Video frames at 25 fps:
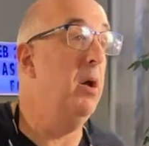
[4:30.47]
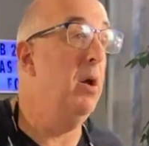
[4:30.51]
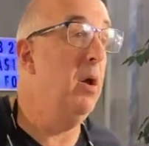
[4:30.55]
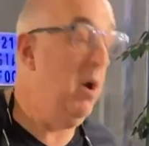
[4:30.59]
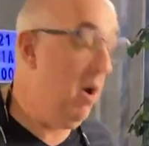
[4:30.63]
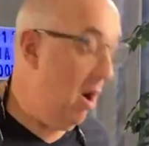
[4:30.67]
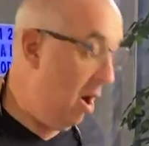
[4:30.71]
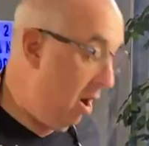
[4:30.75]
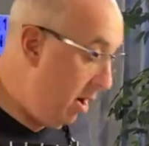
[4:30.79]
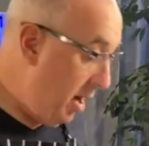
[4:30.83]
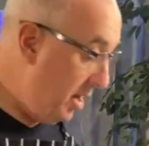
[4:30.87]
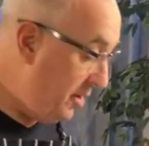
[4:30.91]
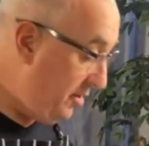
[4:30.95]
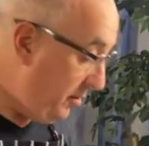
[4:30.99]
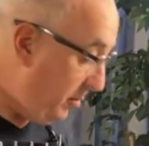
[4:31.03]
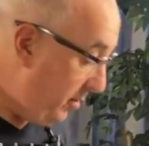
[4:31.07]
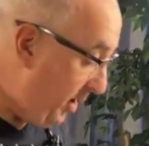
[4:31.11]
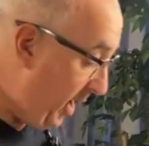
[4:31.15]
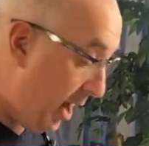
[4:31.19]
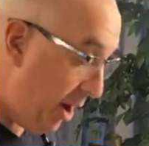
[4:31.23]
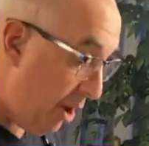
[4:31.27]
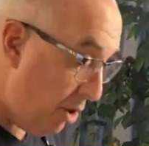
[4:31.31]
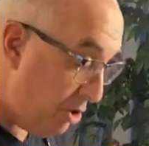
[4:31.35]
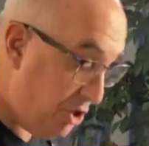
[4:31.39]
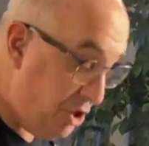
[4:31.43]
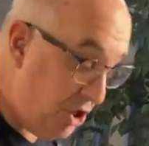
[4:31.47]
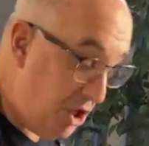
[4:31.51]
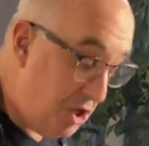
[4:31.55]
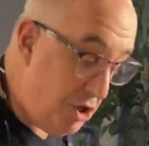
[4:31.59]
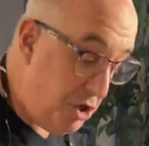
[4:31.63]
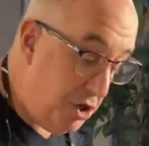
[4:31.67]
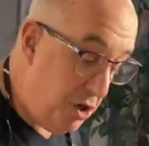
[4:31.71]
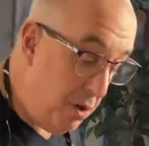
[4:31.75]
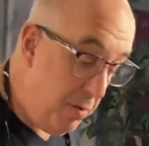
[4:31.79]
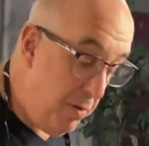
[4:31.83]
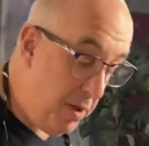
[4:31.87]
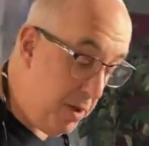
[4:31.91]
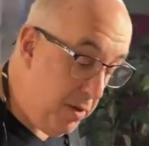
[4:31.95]
All right, so we got our
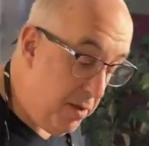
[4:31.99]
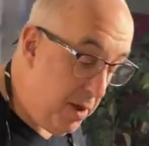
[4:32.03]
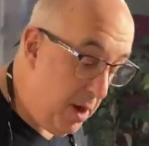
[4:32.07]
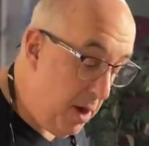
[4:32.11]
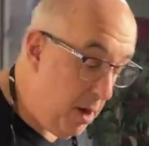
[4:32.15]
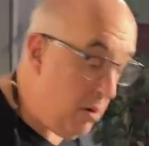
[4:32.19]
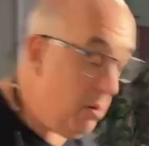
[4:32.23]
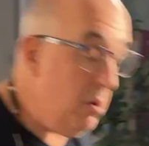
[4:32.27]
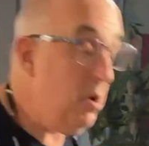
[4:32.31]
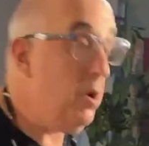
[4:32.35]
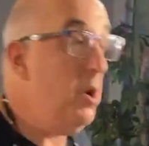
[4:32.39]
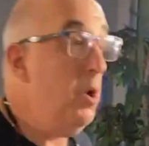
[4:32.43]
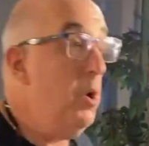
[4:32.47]
ginger in there.